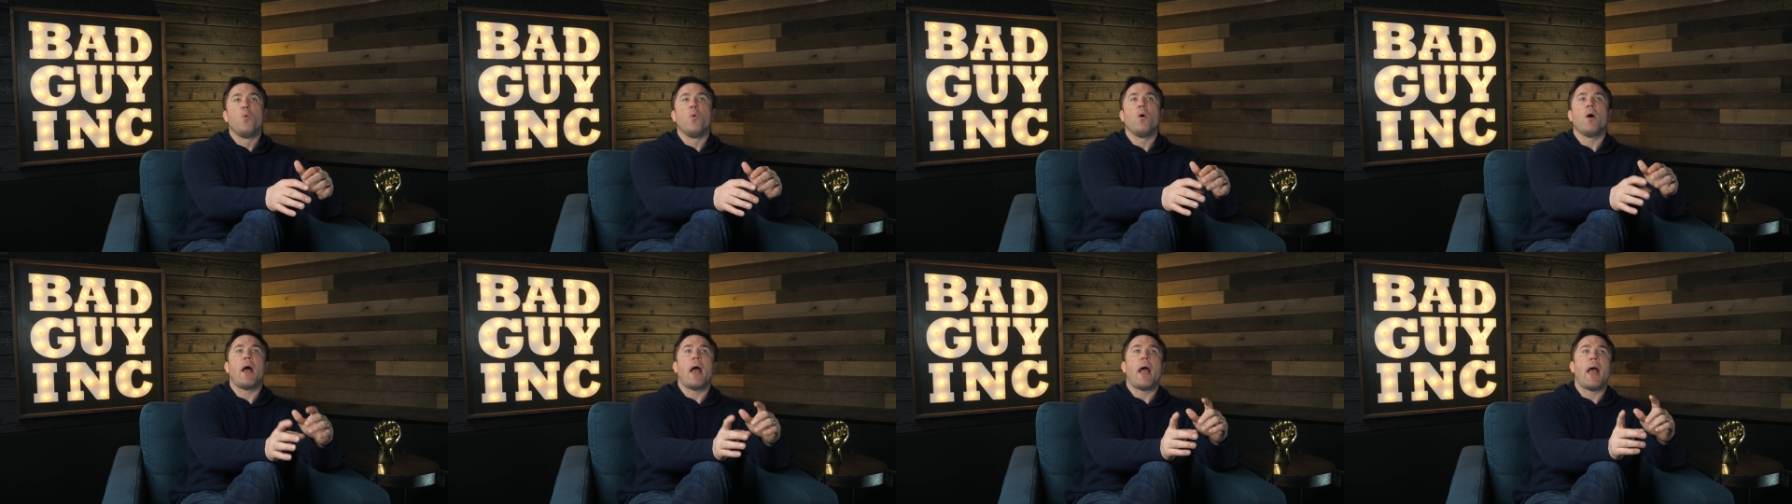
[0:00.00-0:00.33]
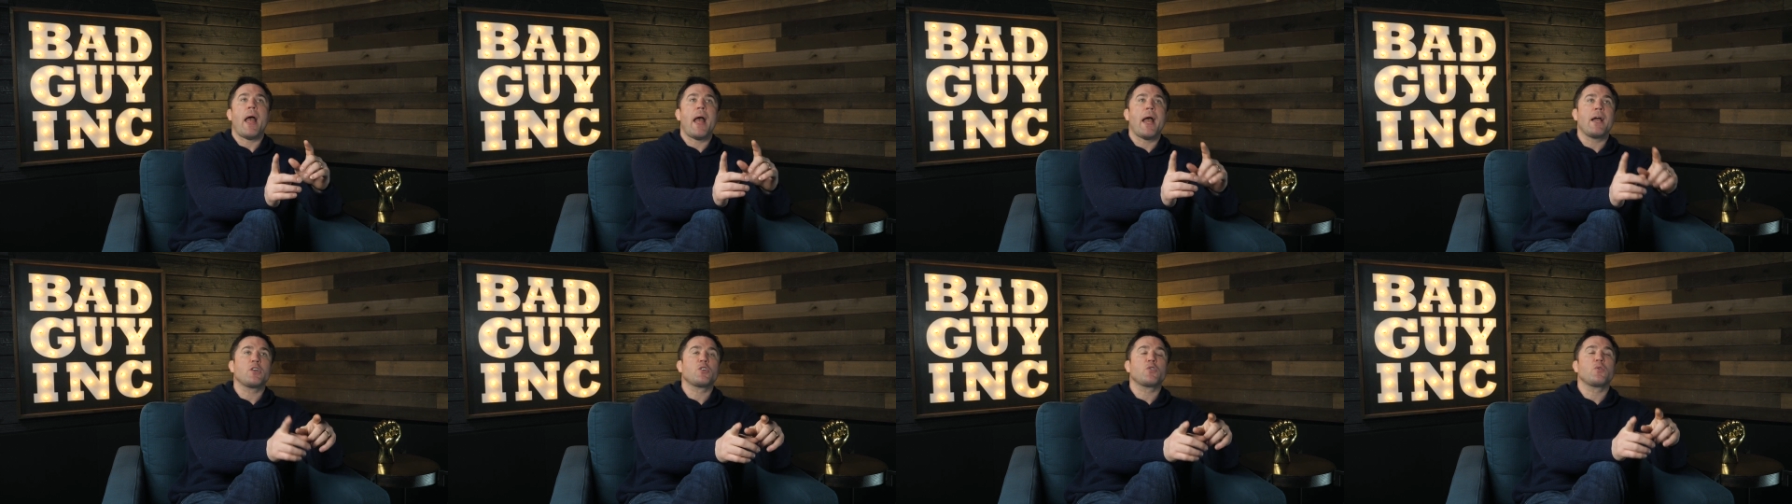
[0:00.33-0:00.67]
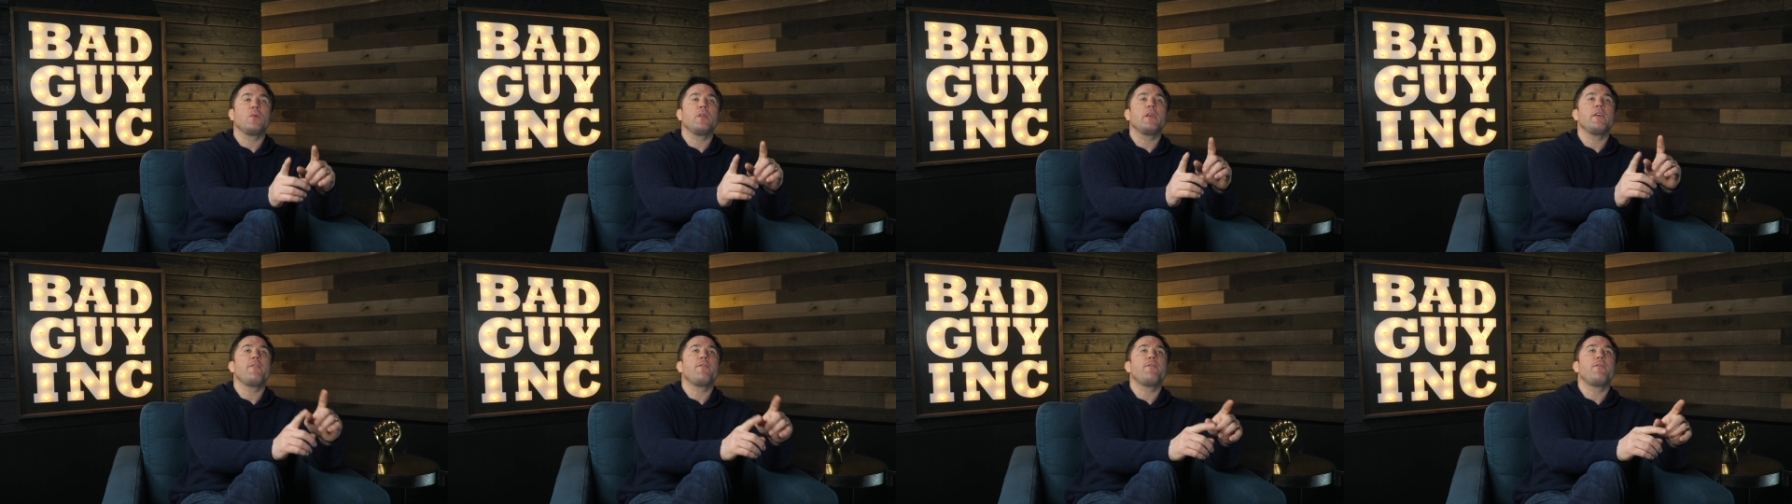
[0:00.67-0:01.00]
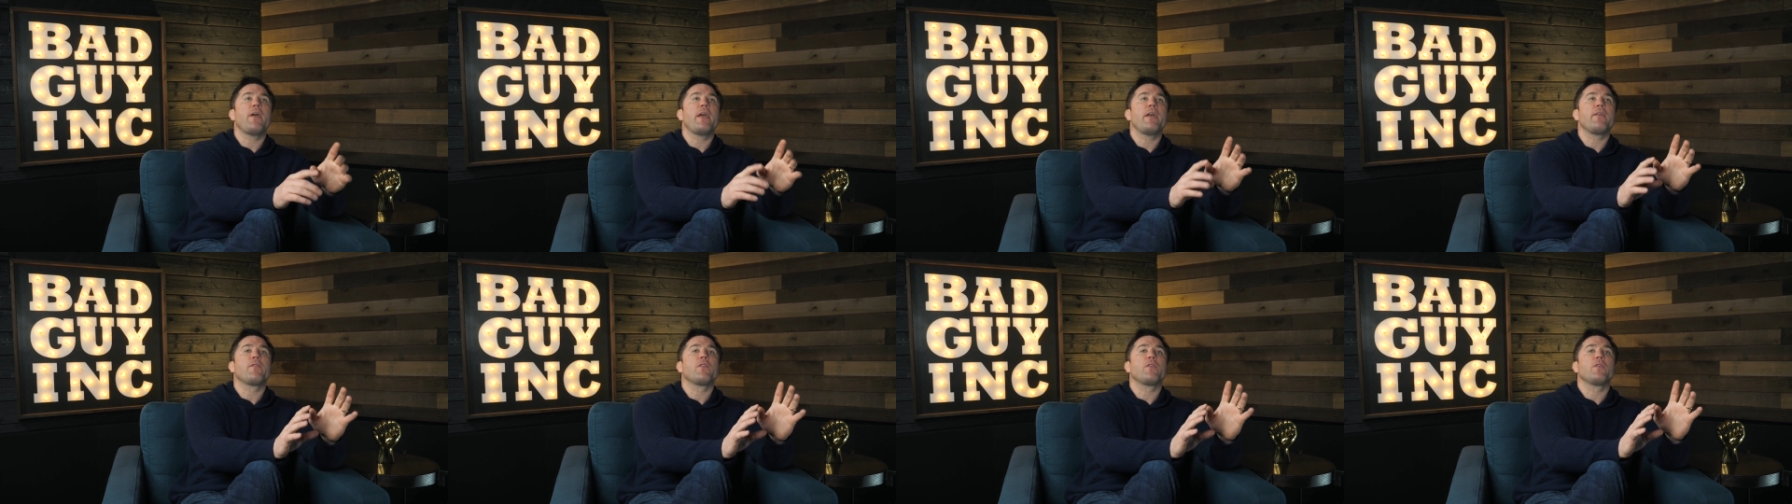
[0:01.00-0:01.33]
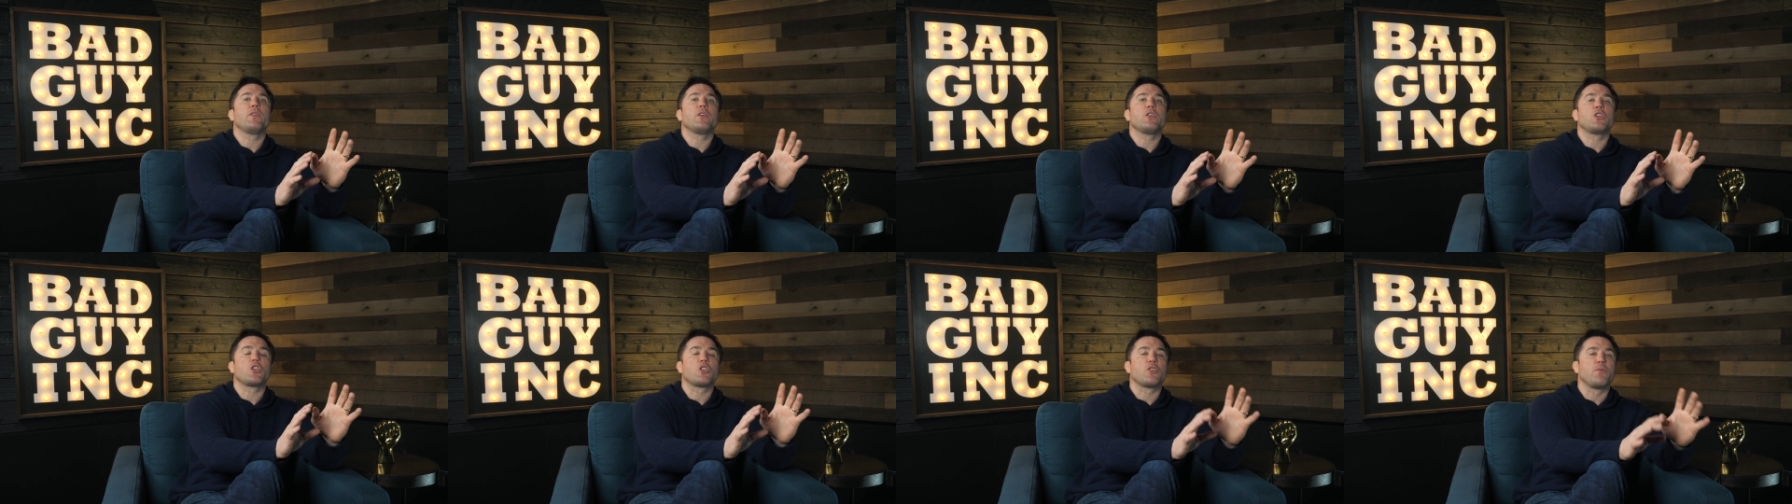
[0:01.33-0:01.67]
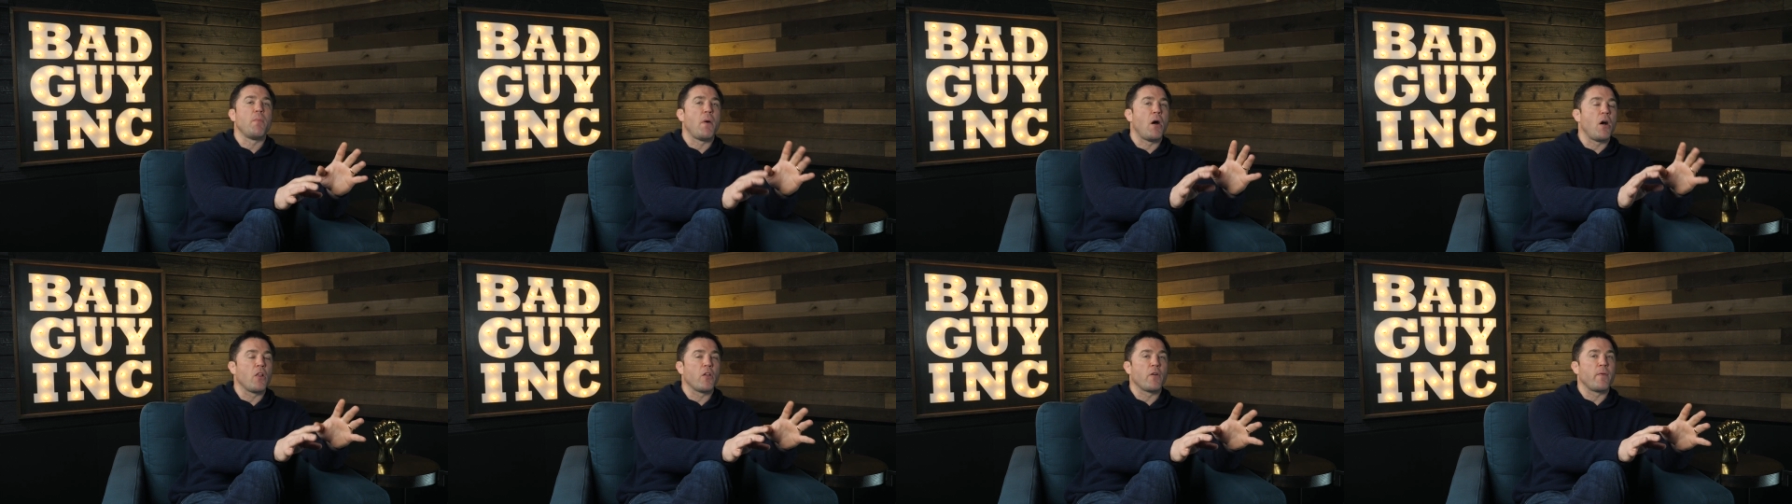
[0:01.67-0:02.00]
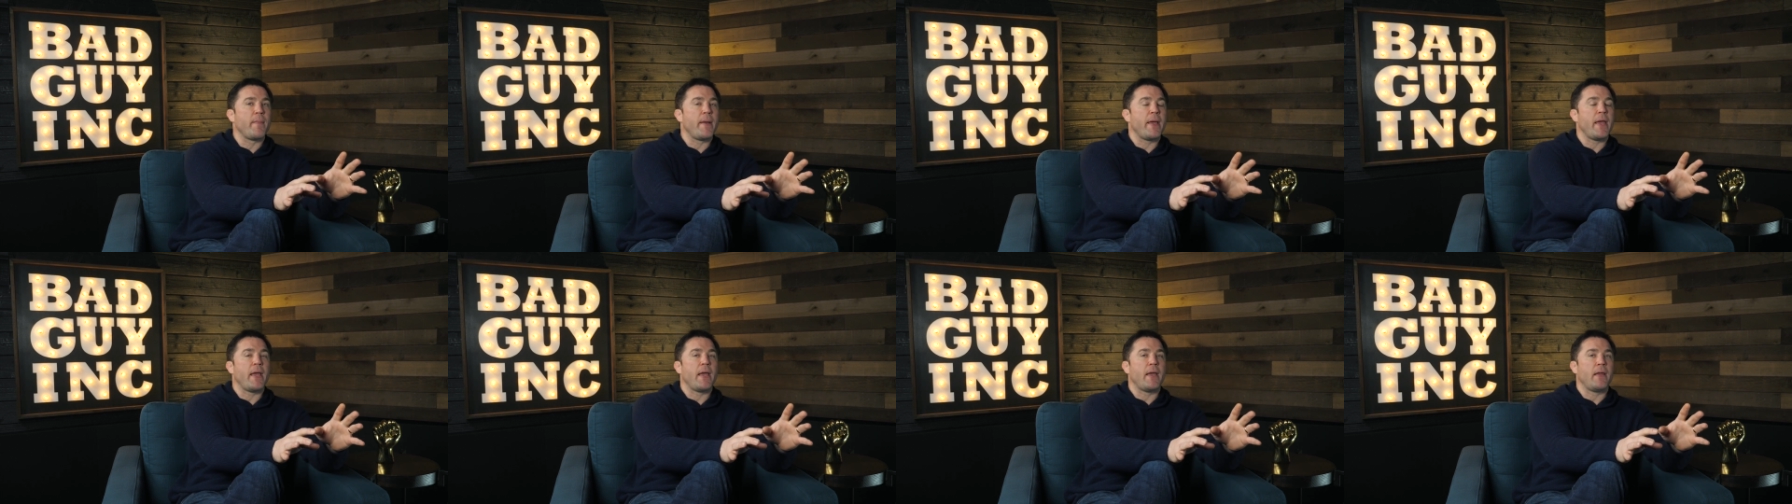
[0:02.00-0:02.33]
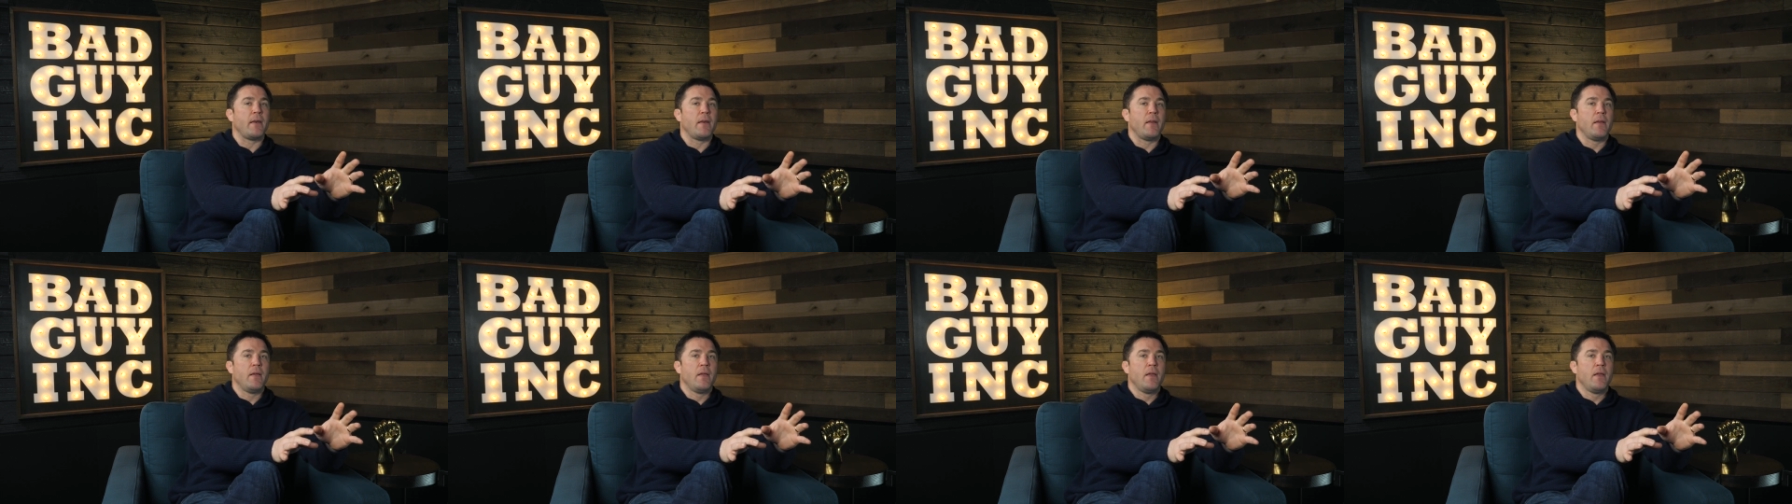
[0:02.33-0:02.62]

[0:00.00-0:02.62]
will actually favor the smaller man.